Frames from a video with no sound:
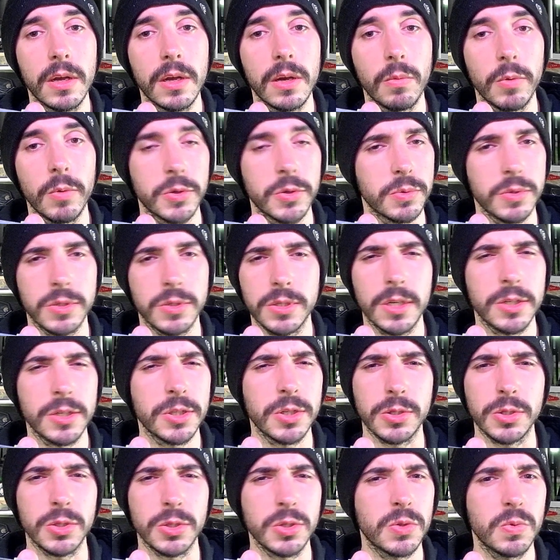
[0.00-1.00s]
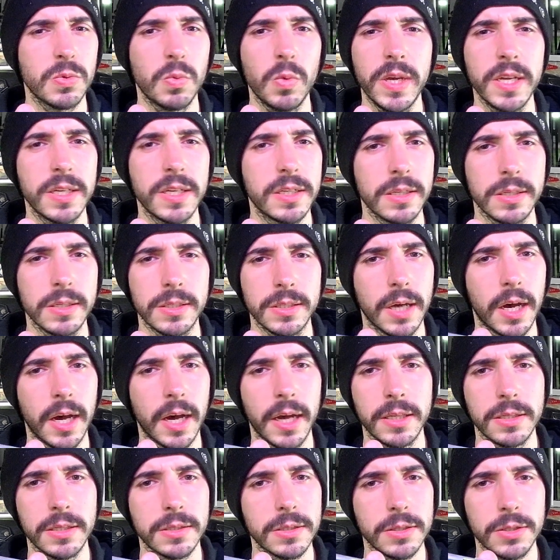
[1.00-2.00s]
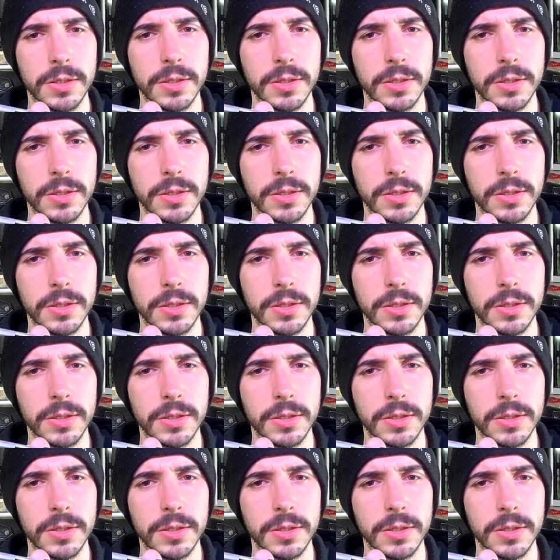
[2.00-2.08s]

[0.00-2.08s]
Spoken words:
which was such a sweet design, such a